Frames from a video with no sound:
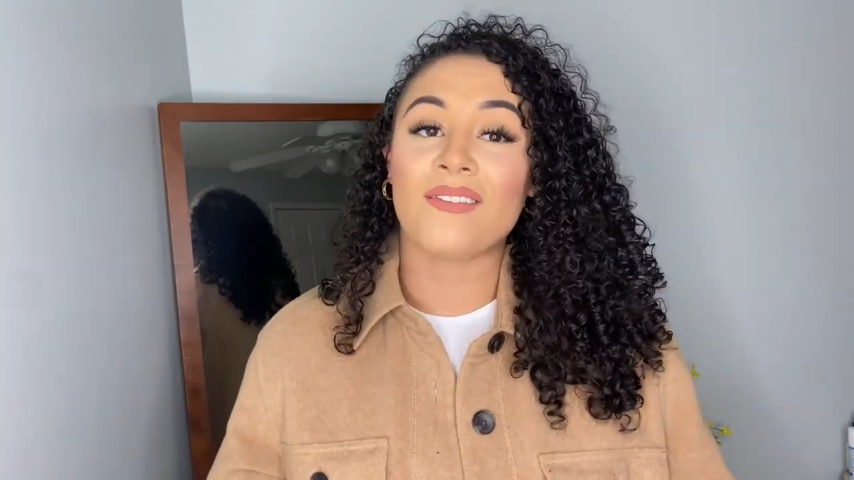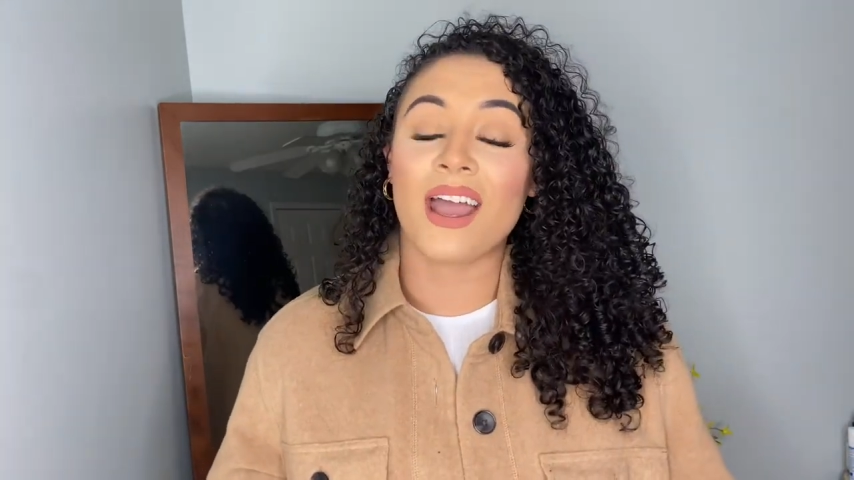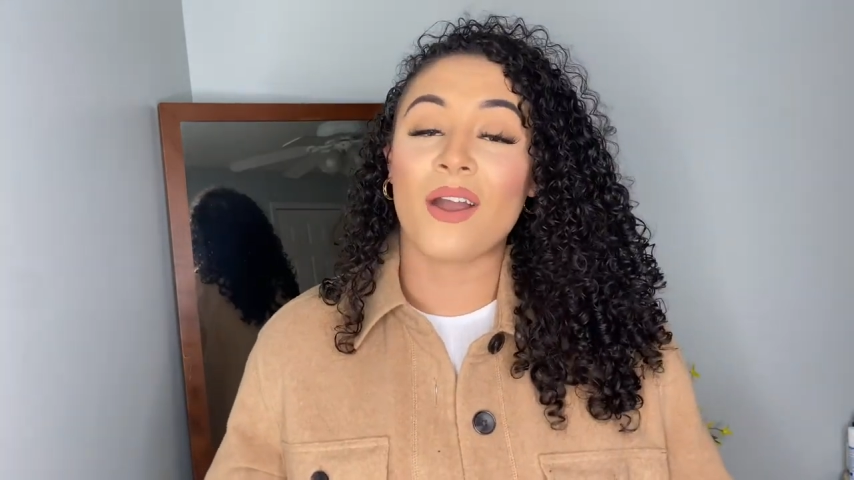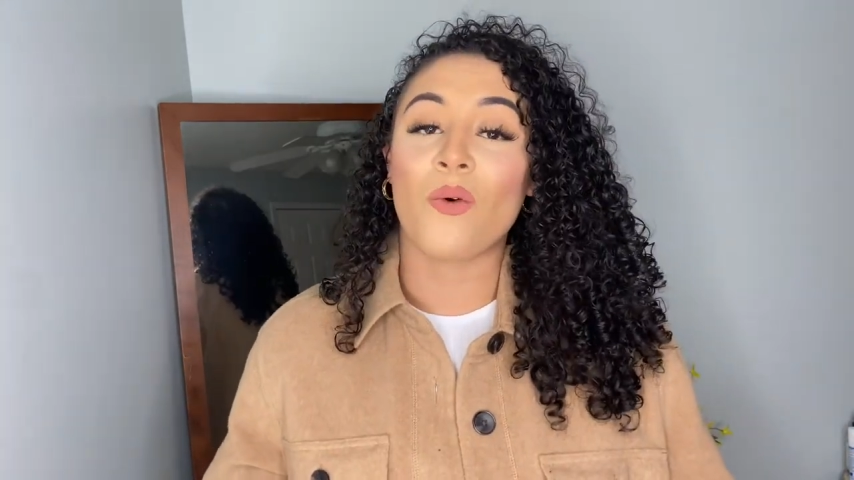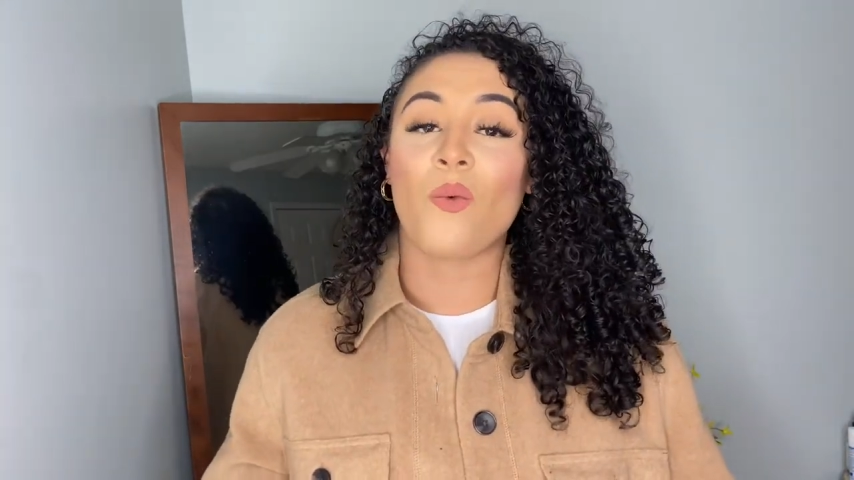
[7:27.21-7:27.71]

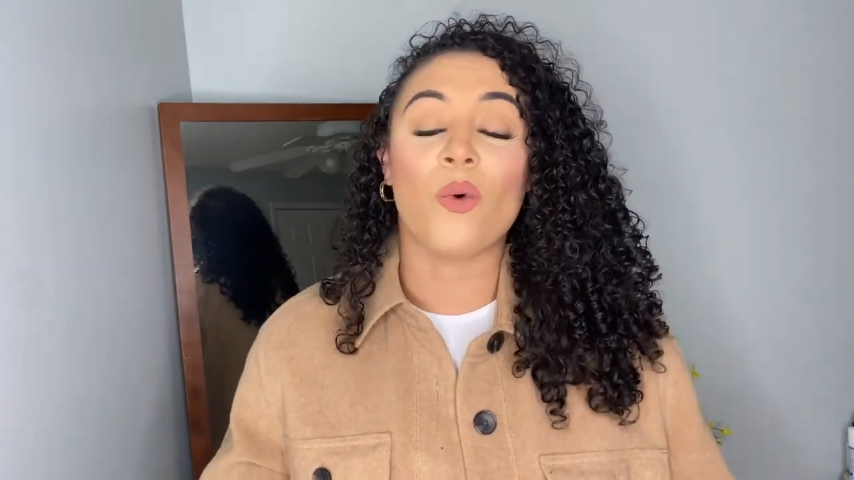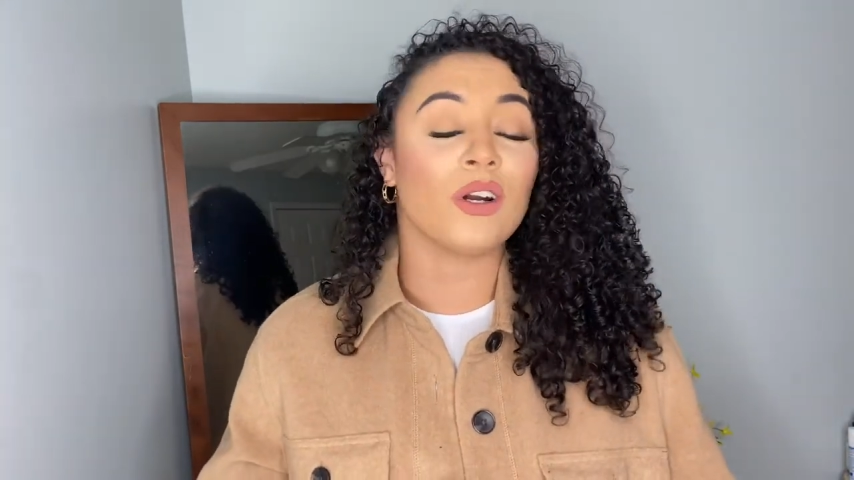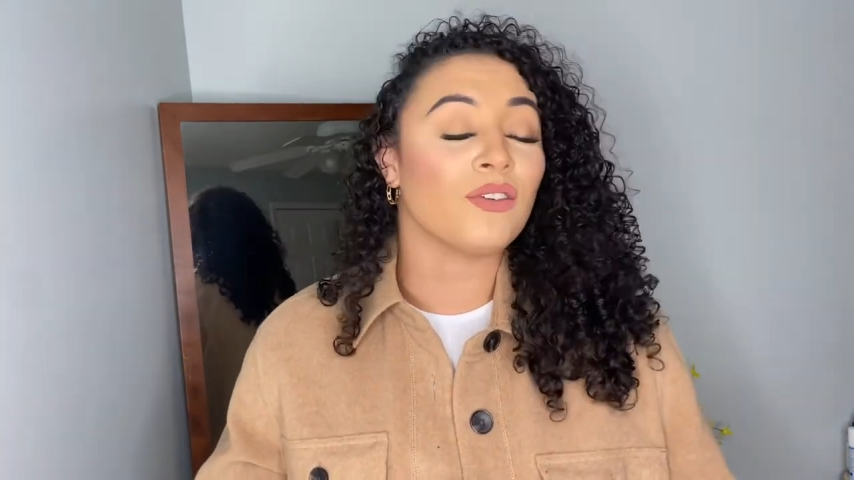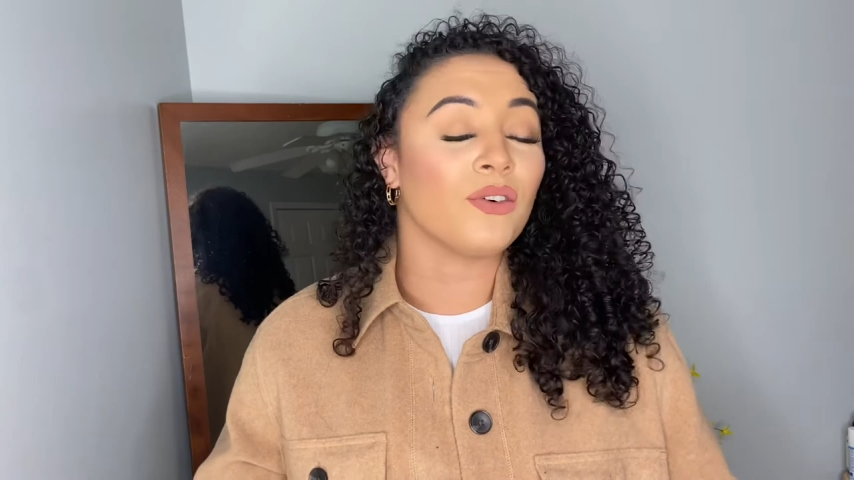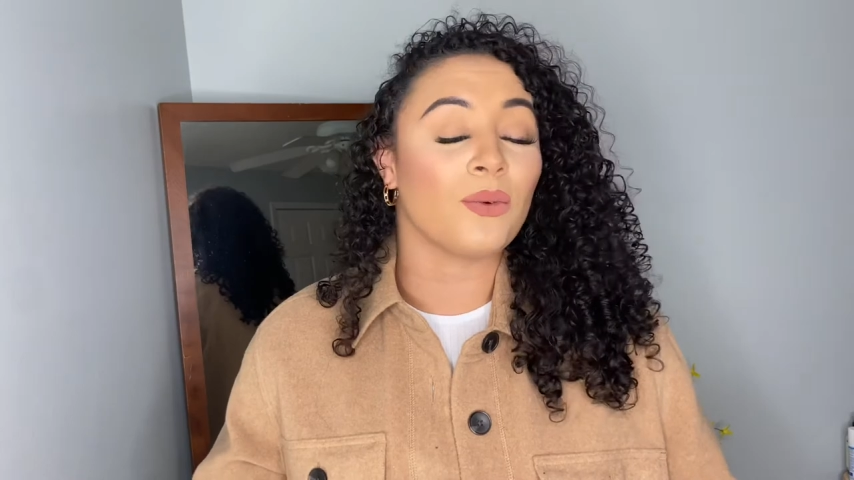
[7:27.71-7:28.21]
a
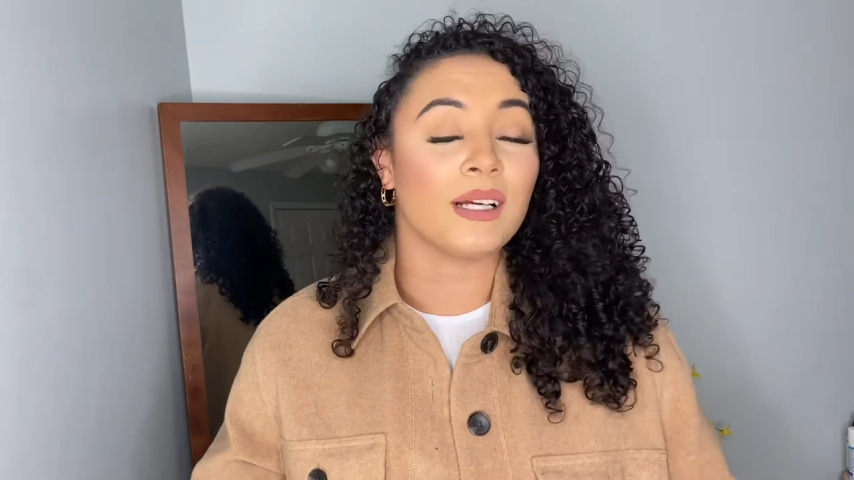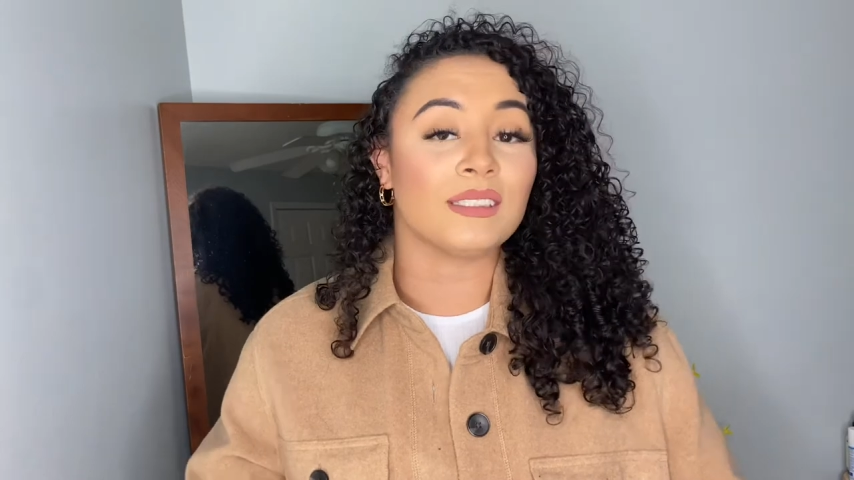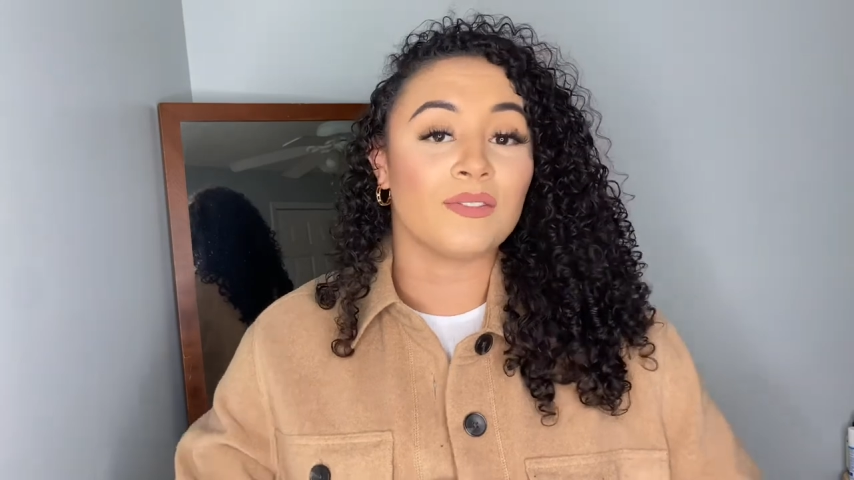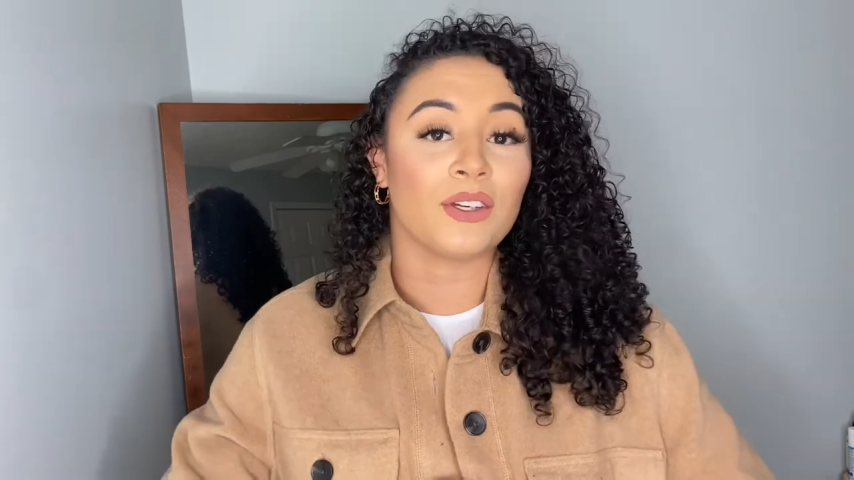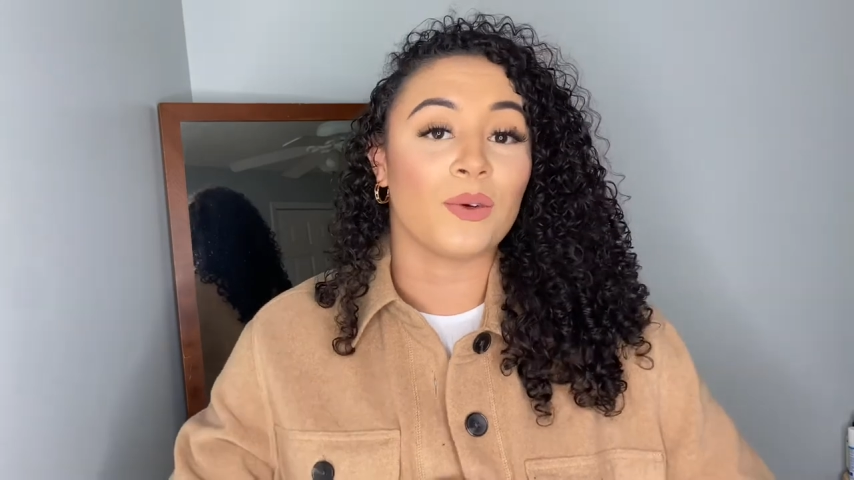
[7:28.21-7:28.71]
wonderful rest
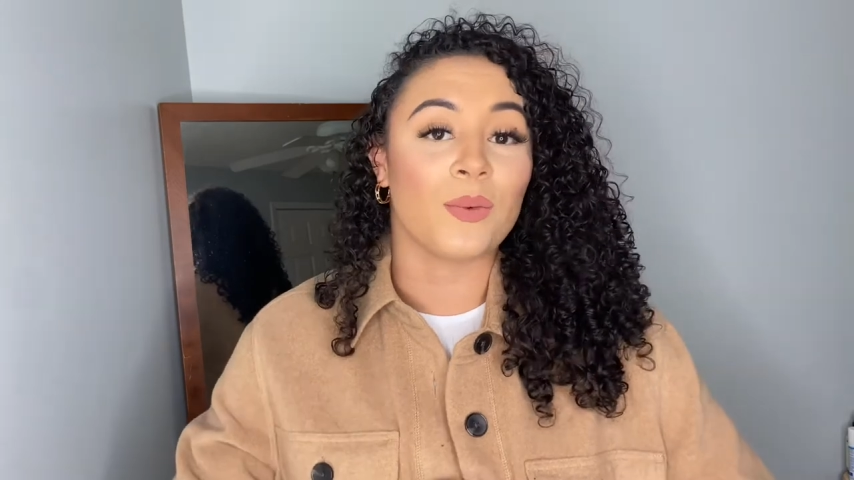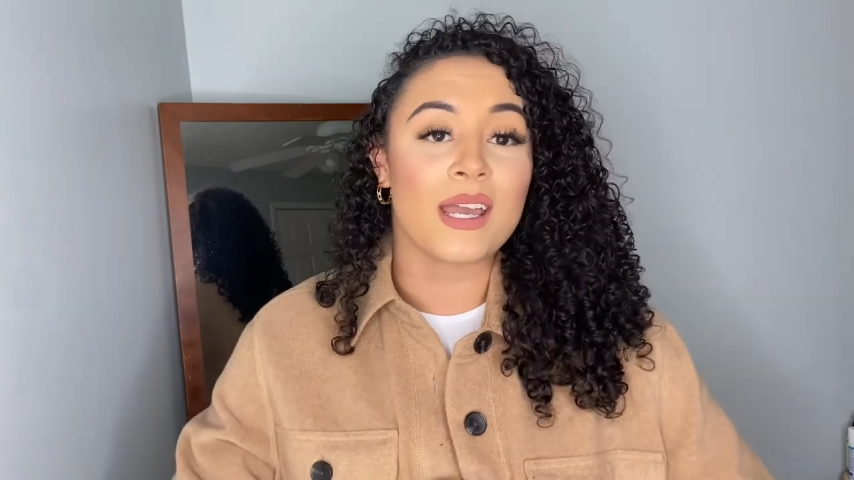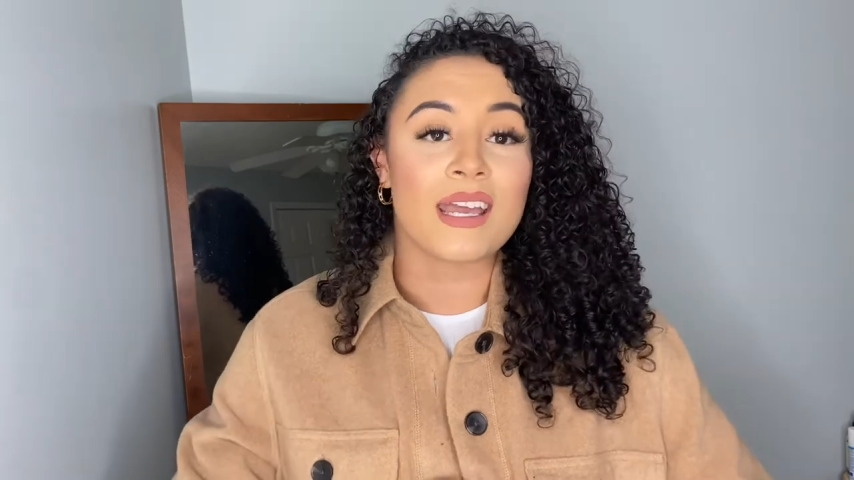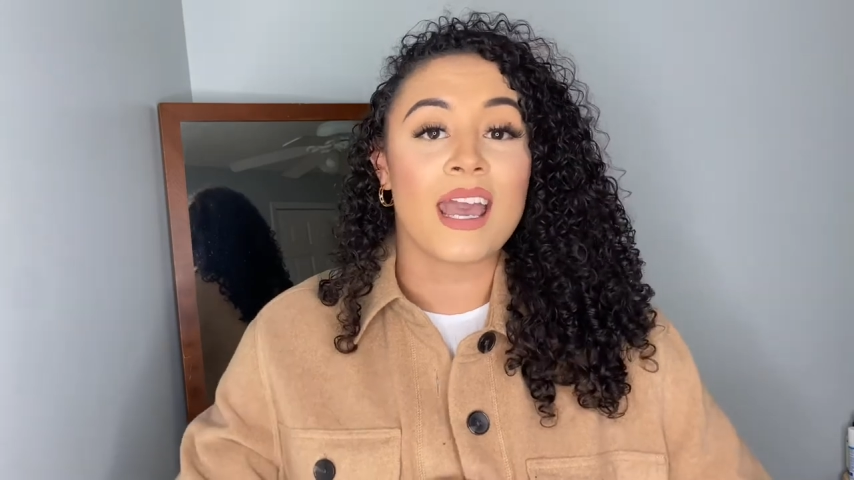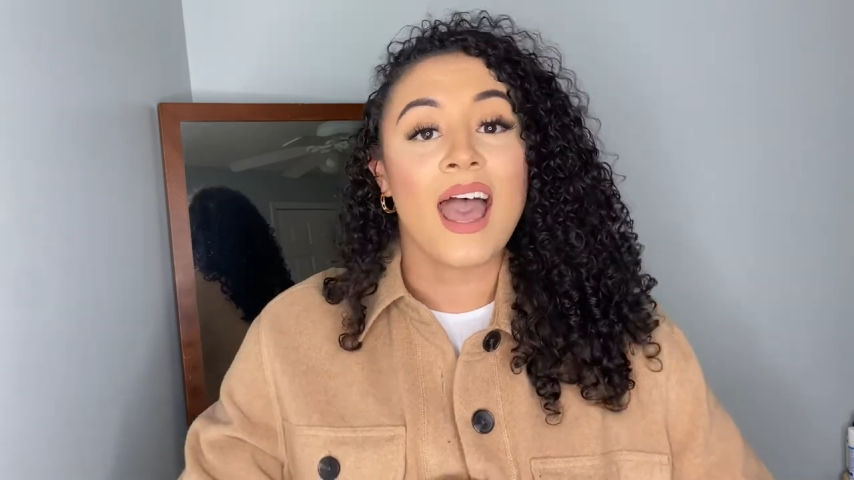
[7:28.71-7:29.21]
of your
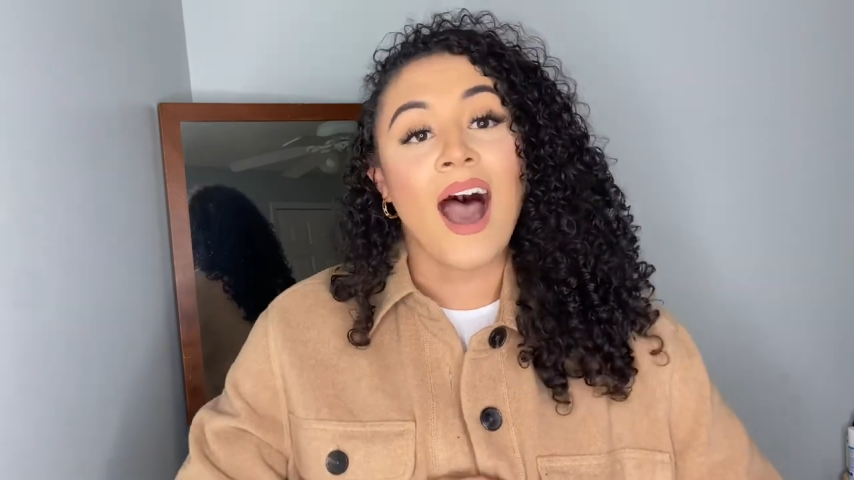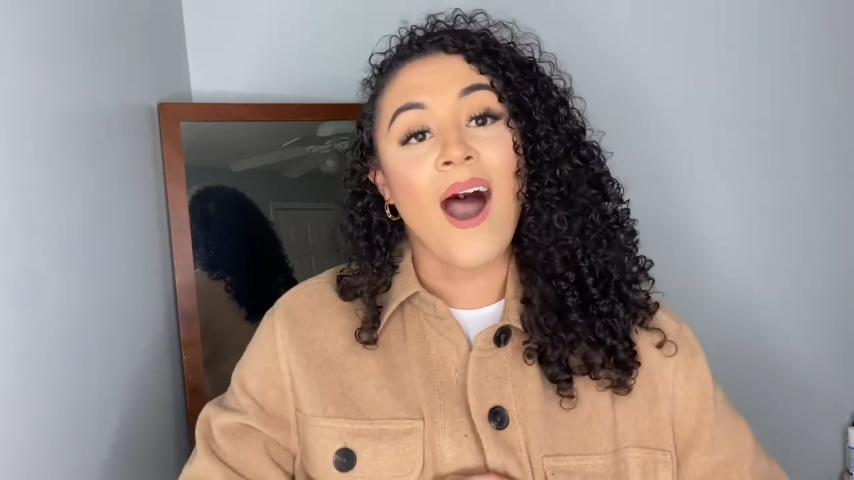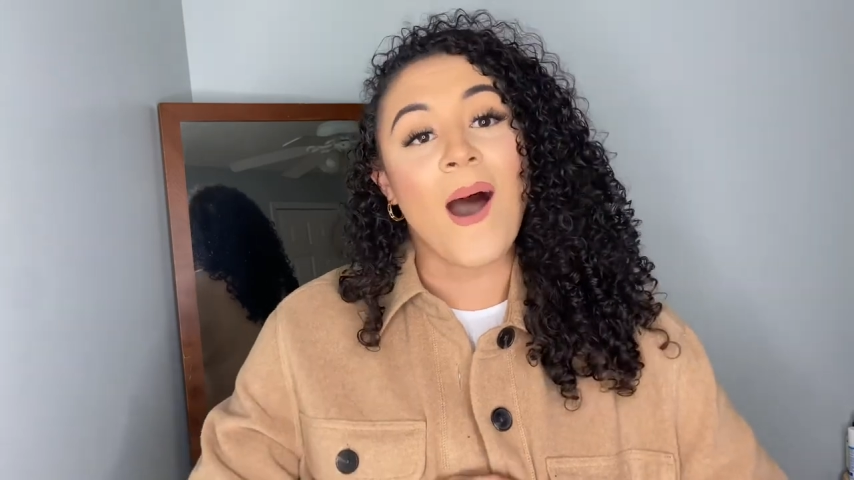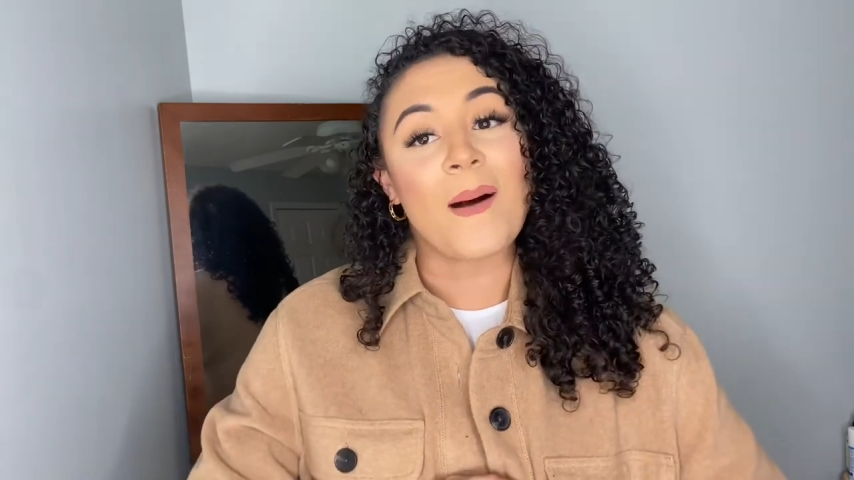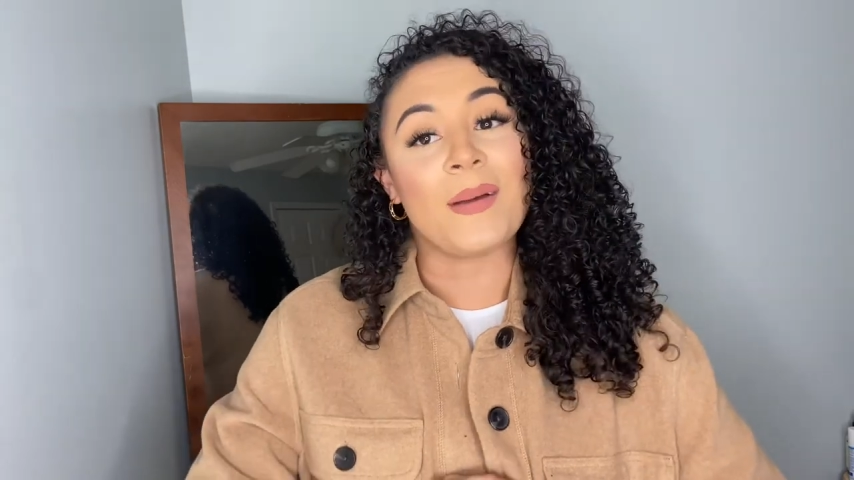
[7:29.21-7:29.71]
week um,